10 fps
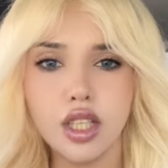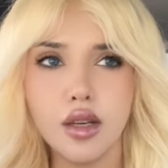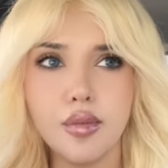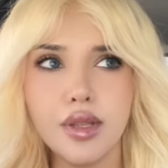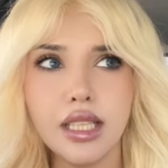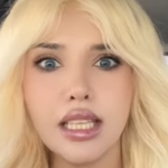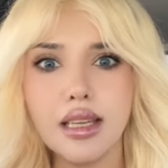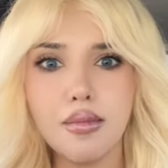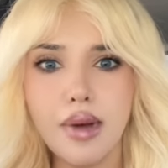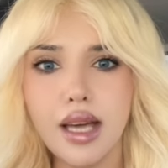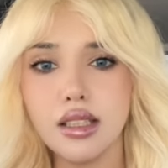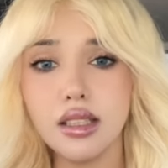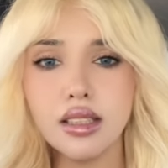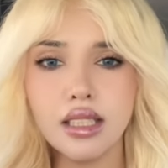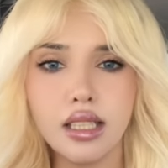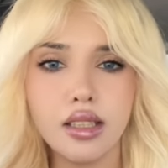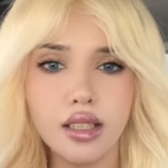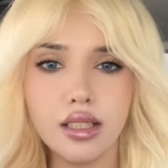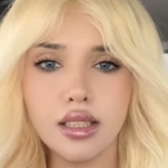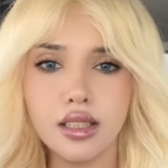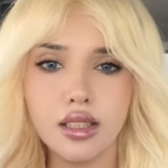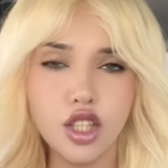completely imbalance in this